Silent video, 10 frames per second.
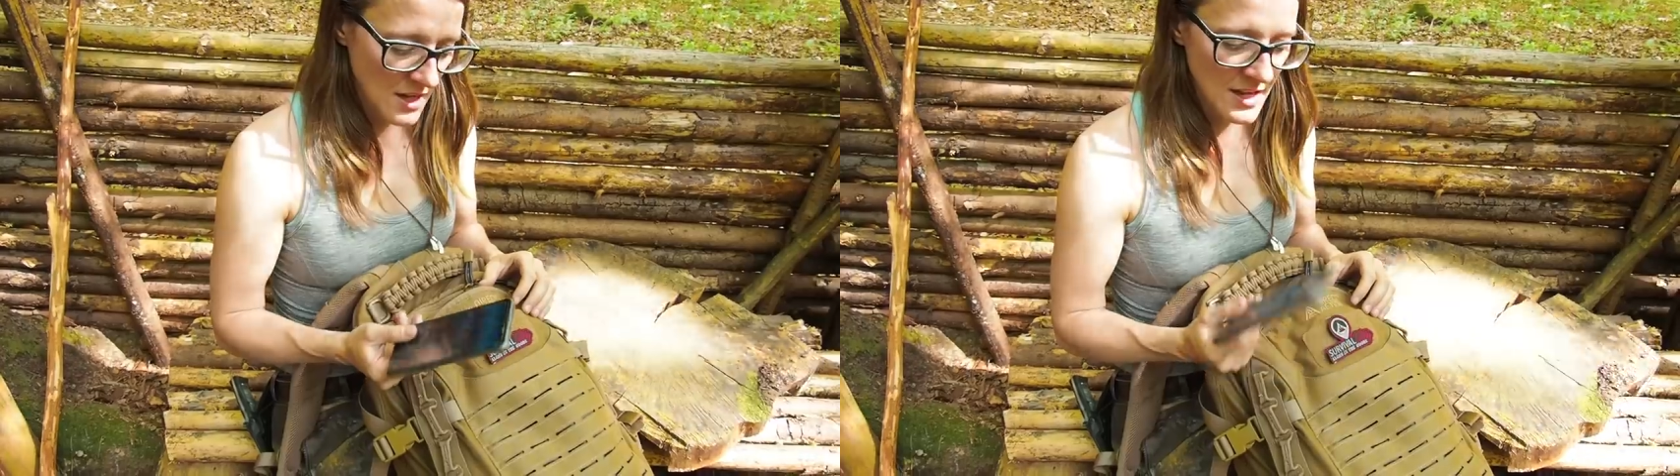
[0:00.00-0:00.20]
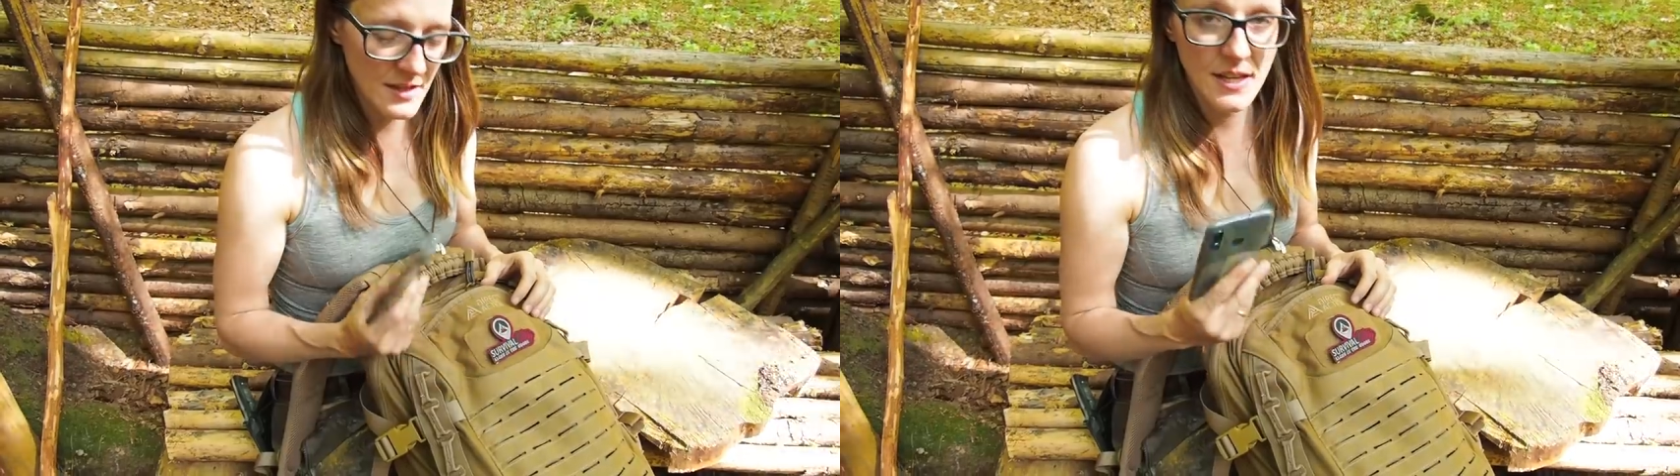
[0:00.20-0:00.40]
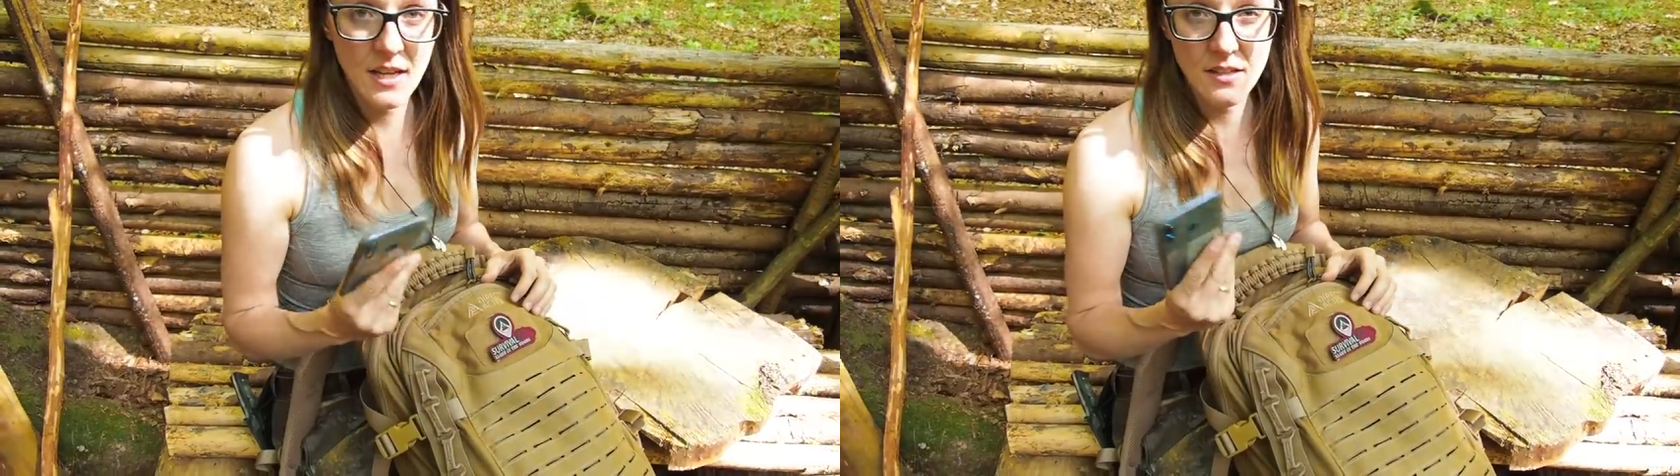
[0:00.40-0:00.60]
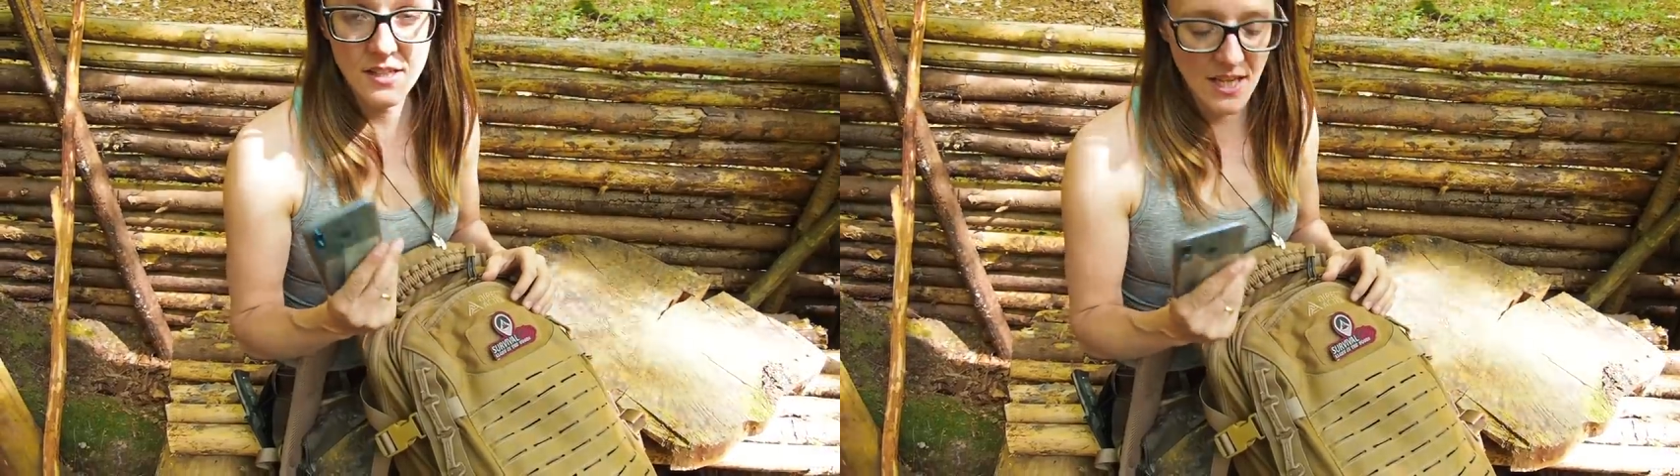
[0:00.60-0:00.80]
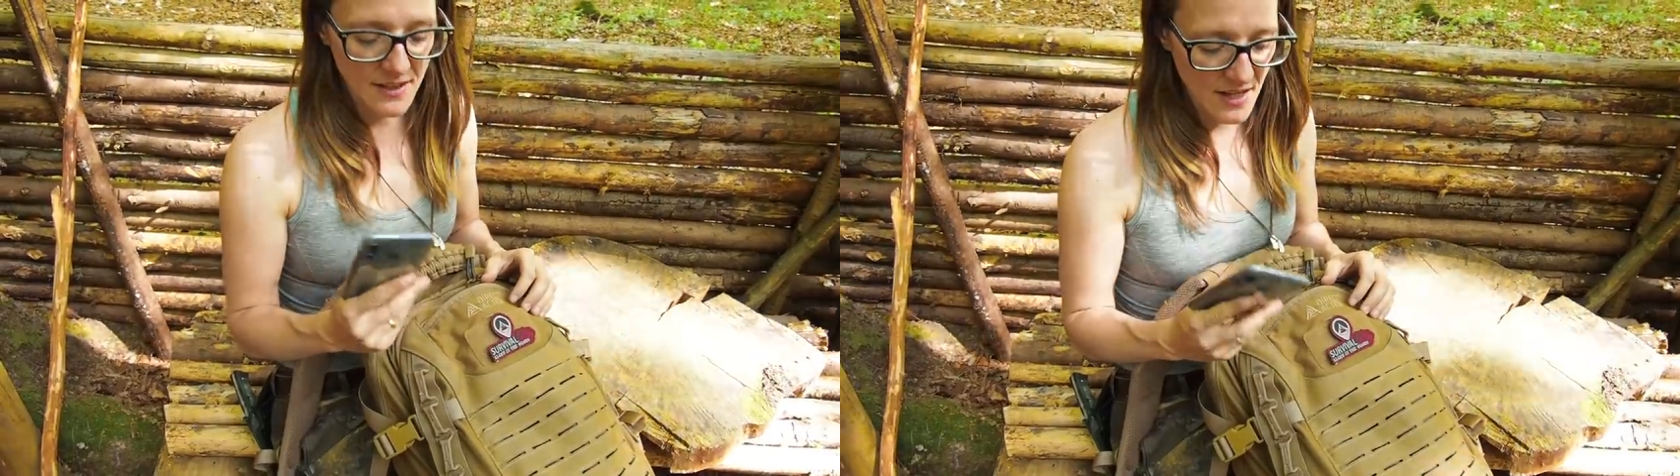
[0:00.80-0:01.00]
And I gotta
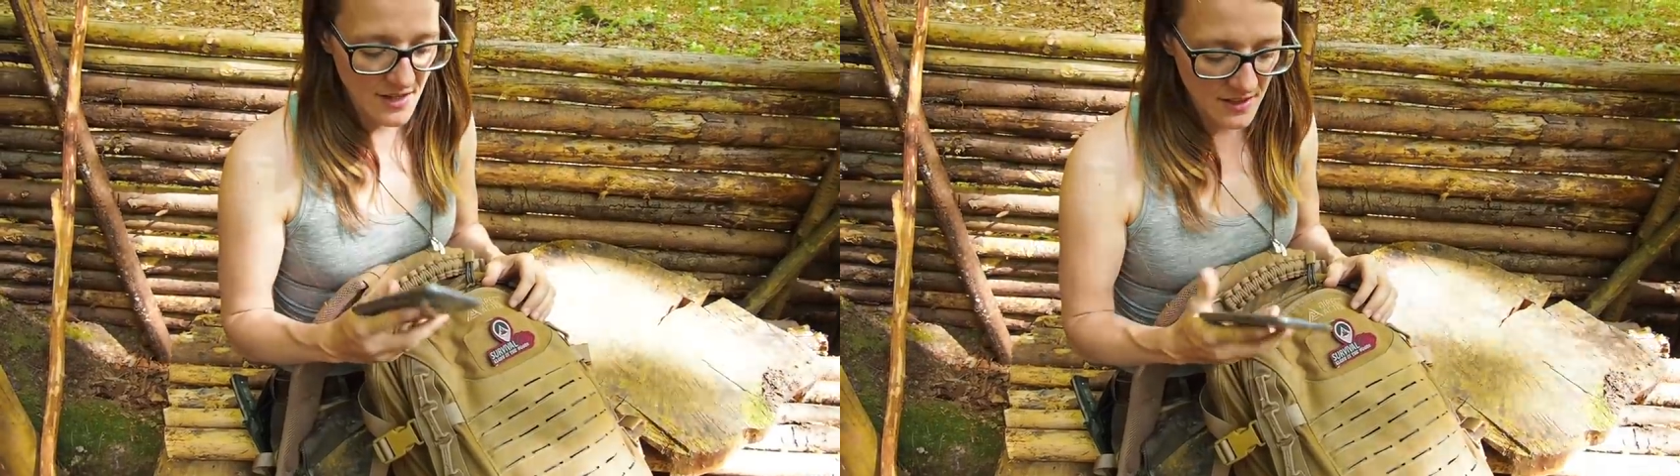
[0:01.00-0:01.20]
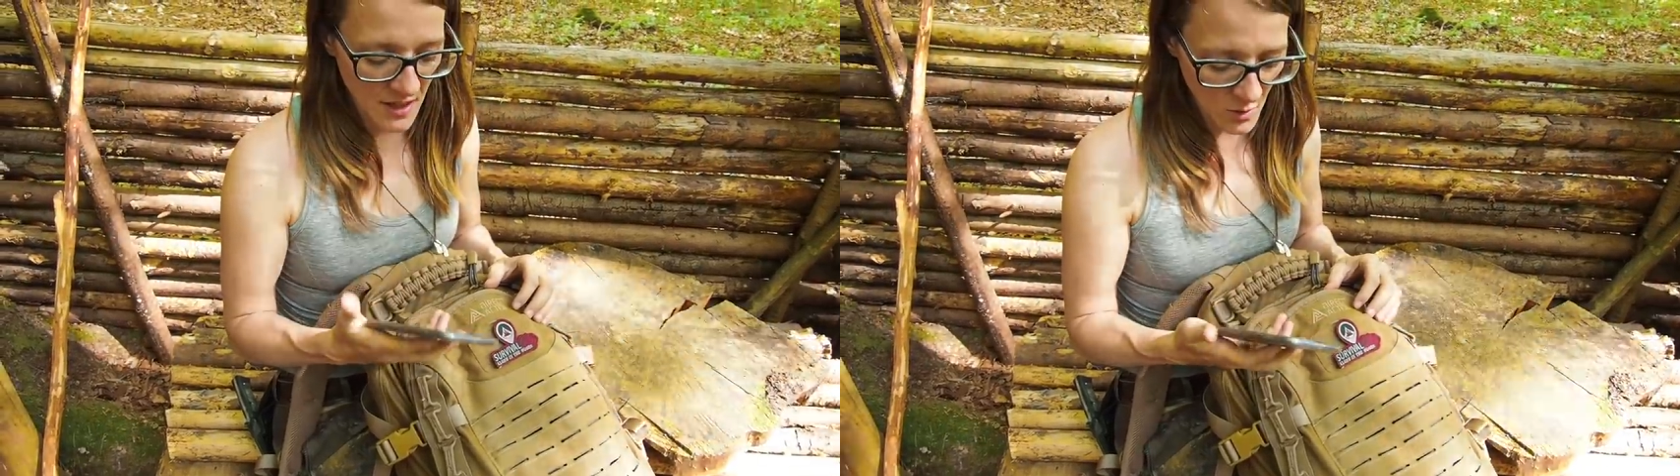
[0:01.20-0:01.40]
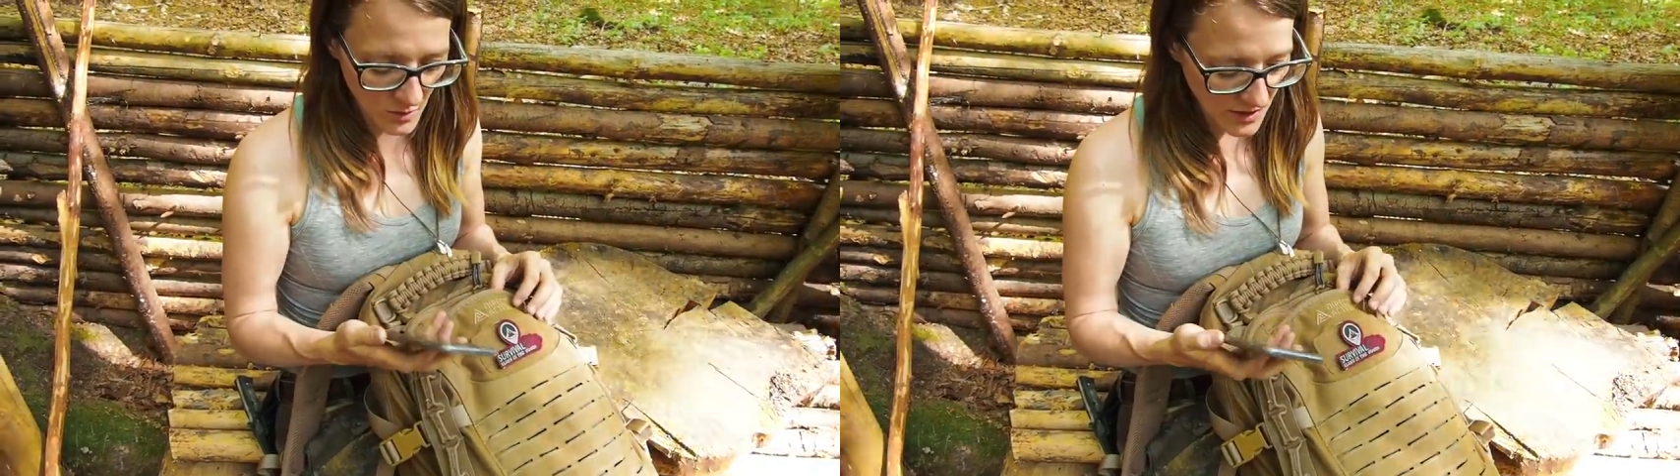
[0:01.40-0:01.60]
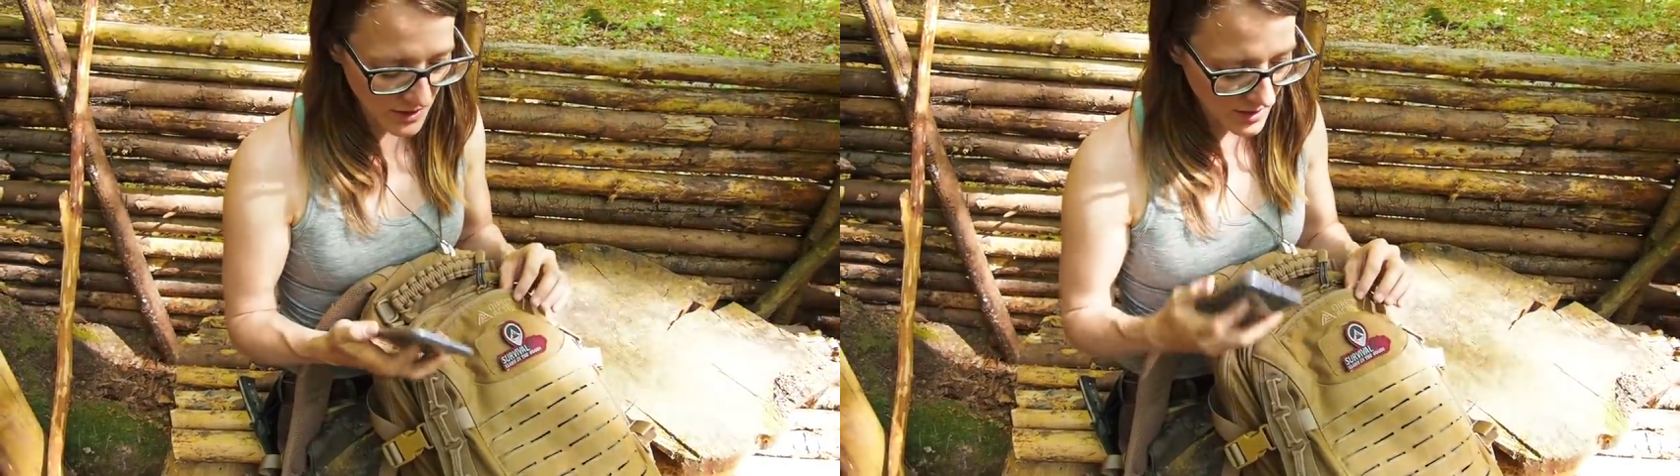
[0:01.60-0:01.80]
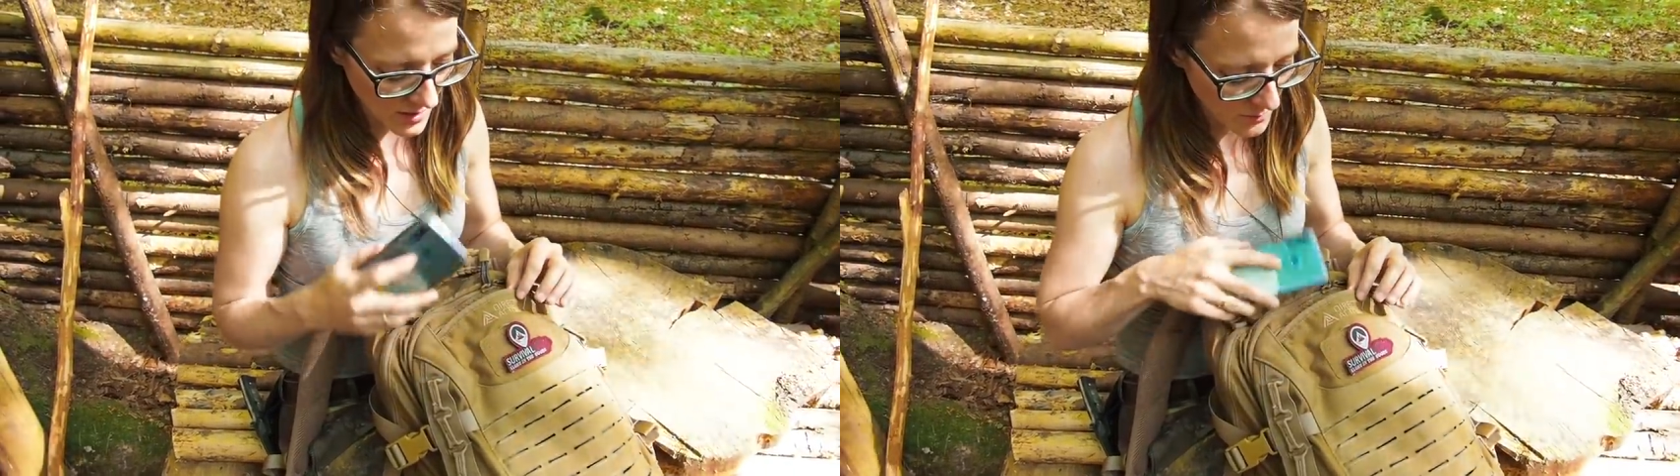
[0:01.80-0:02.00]
say that I
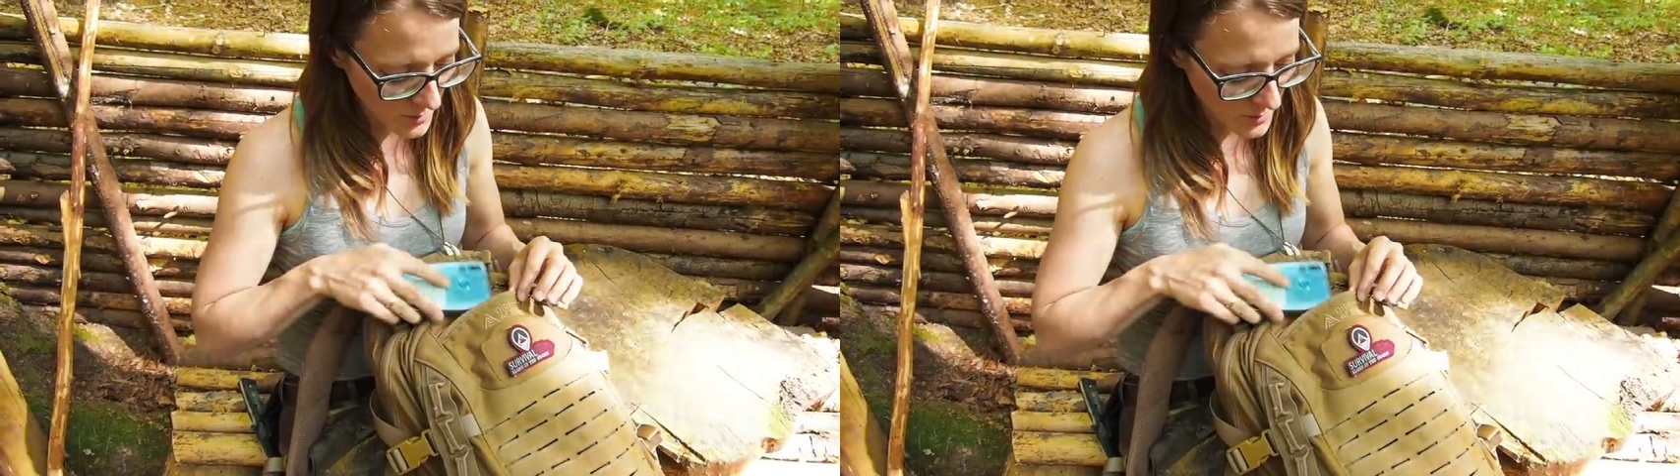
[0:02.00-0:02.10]
only